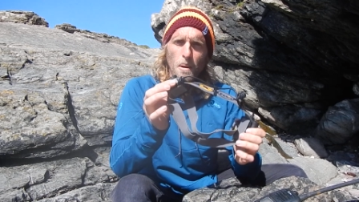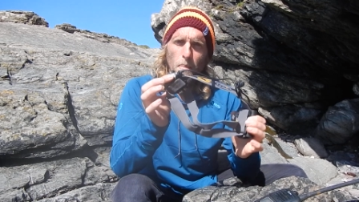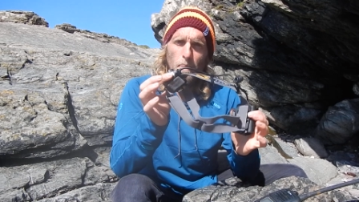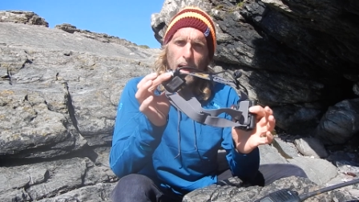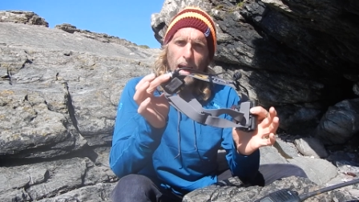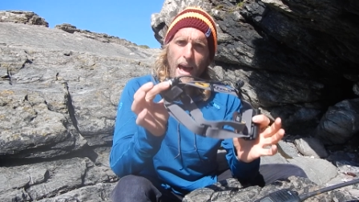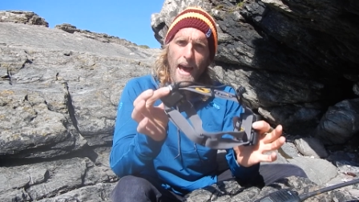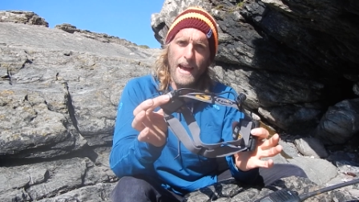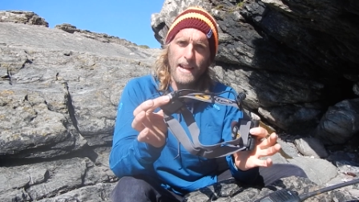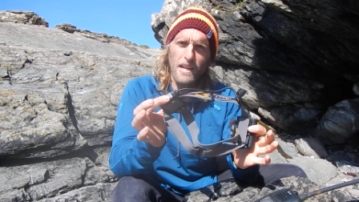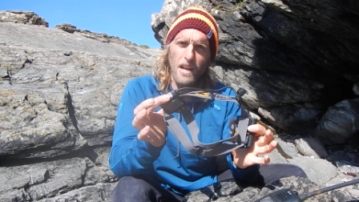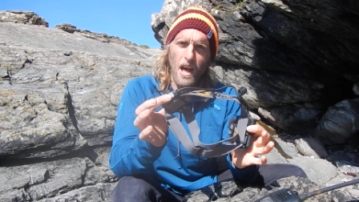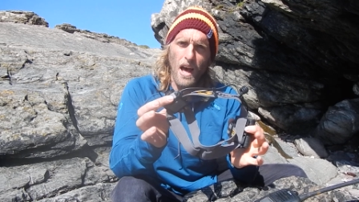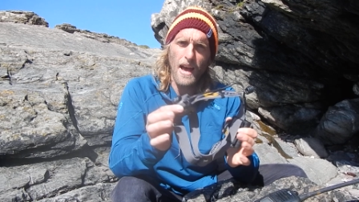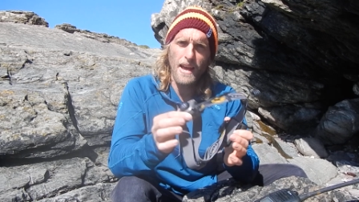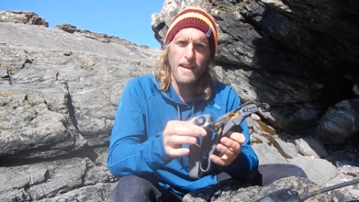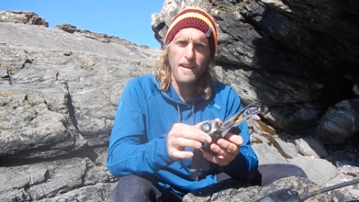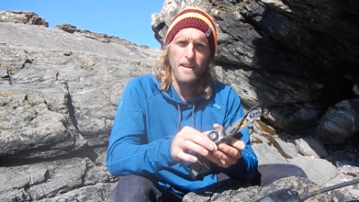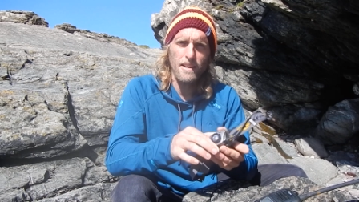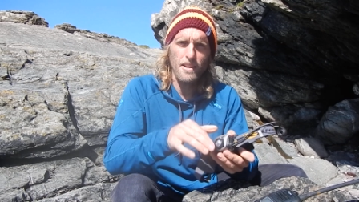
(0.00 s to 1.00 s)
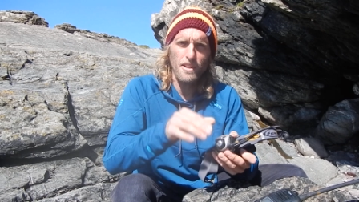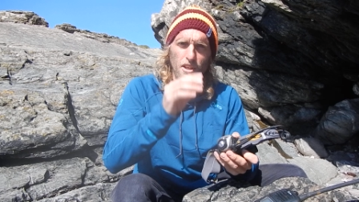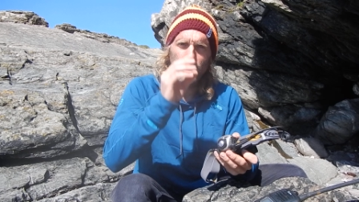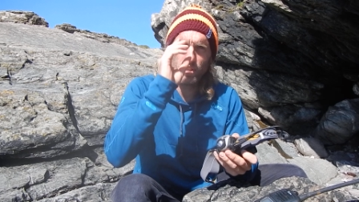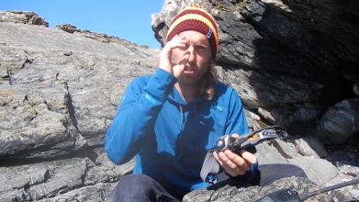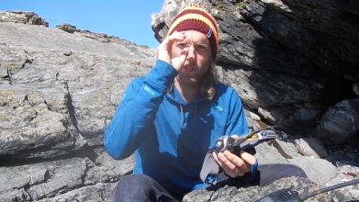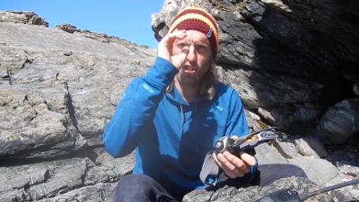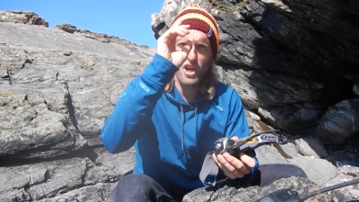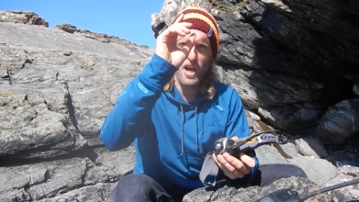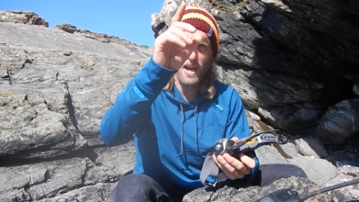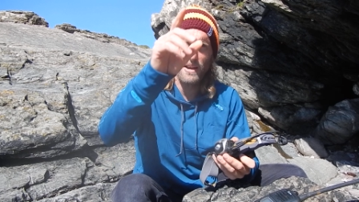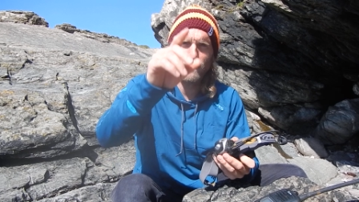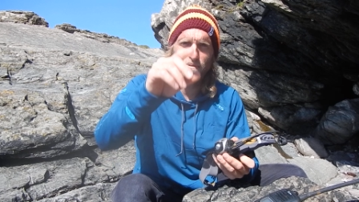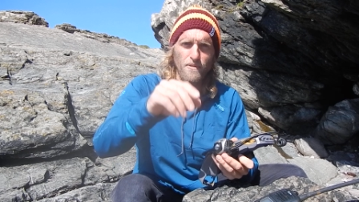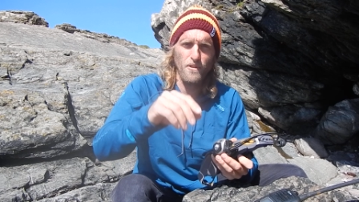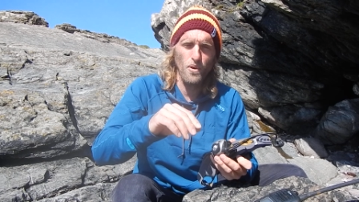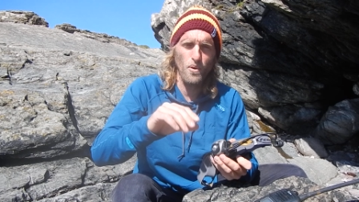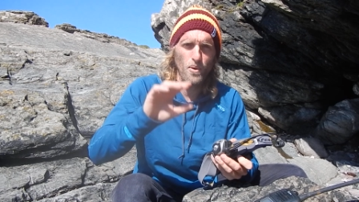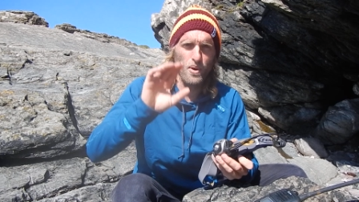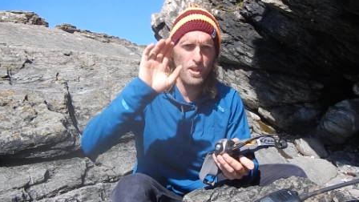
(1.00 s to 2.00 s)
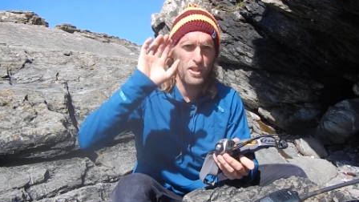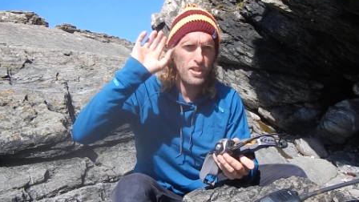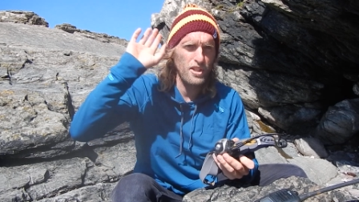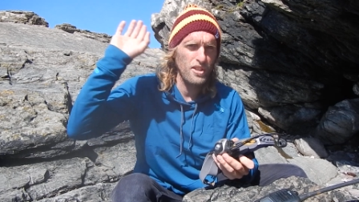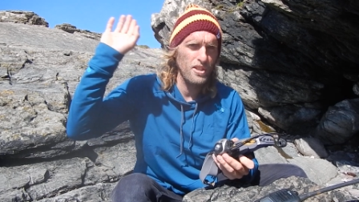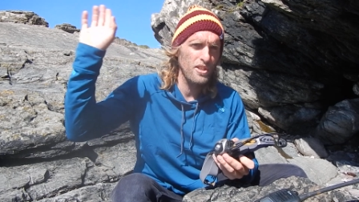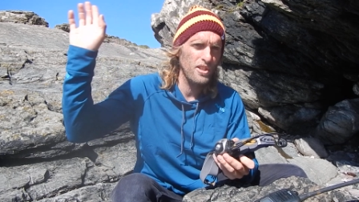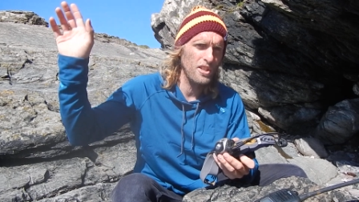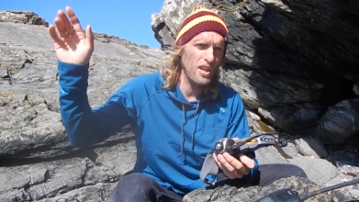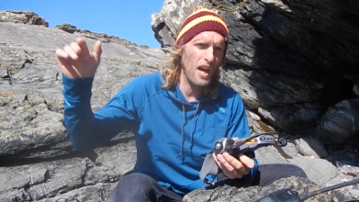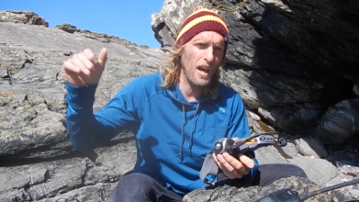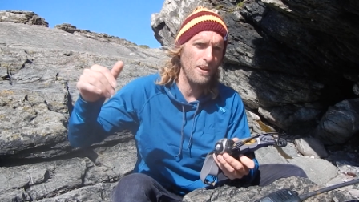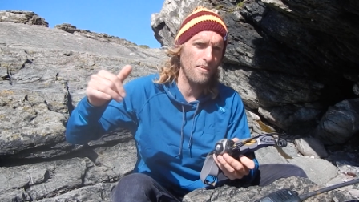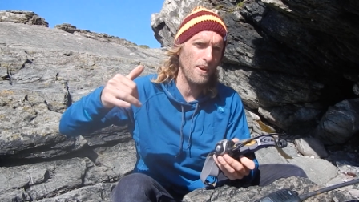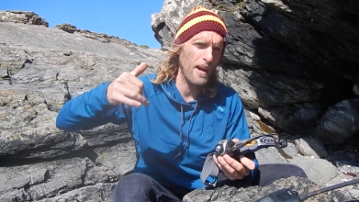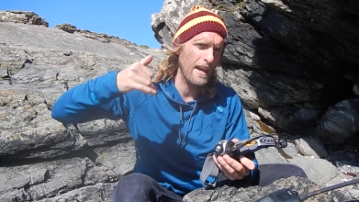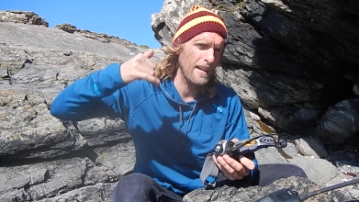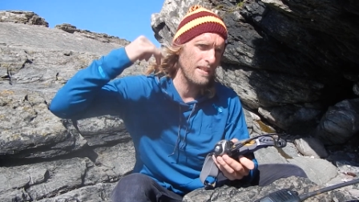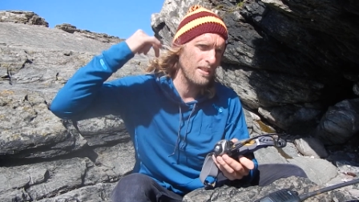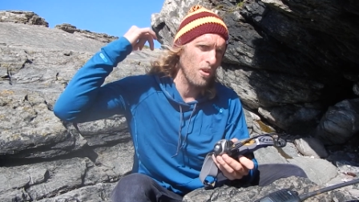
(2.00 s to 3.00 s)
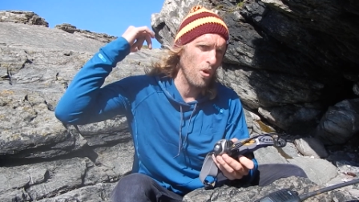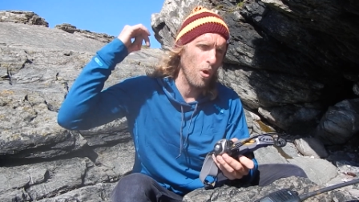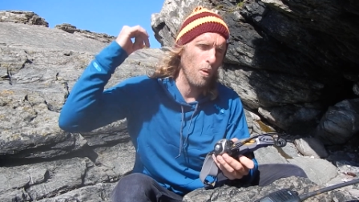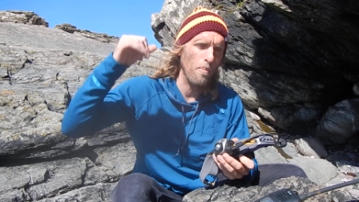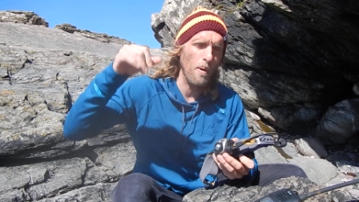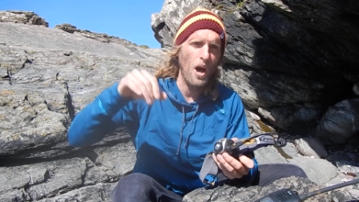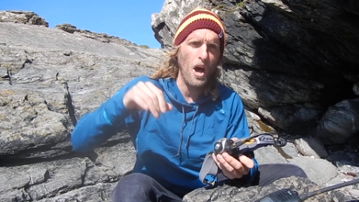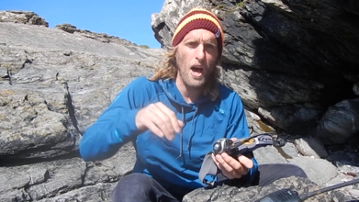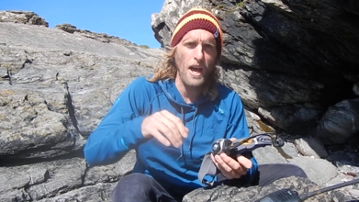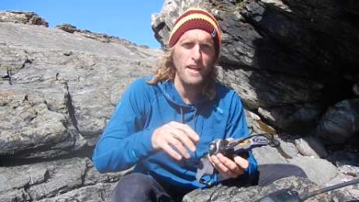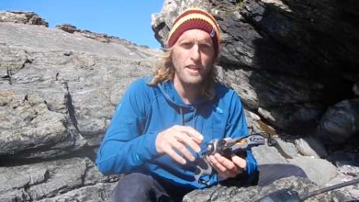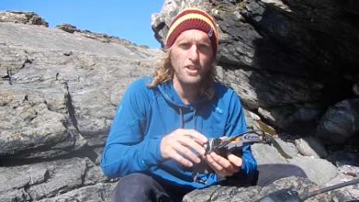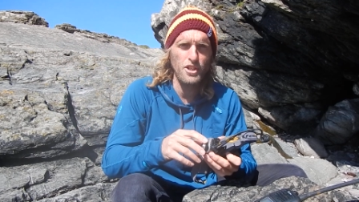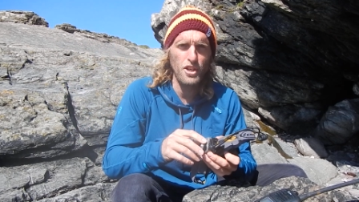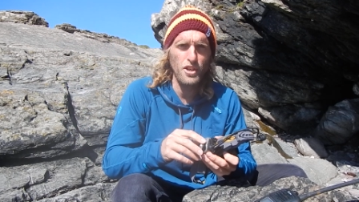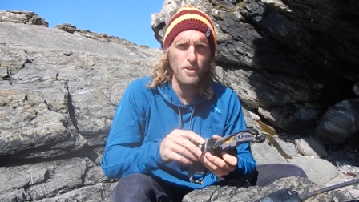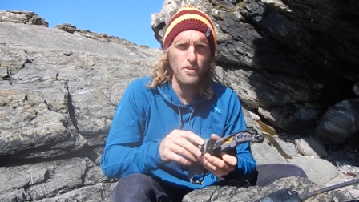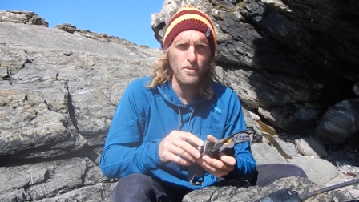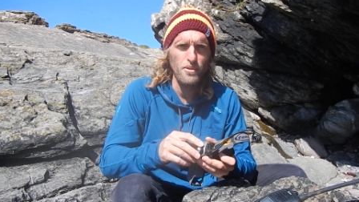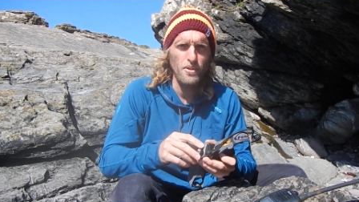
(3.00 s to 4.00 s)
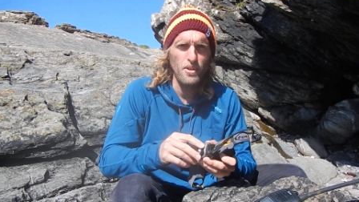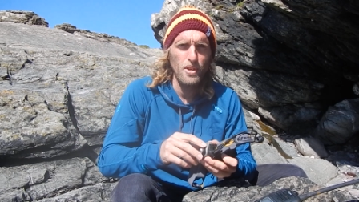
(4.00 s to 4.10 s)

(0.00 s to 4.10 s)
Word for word: But a headlight can shine forwards, sideways or behind you,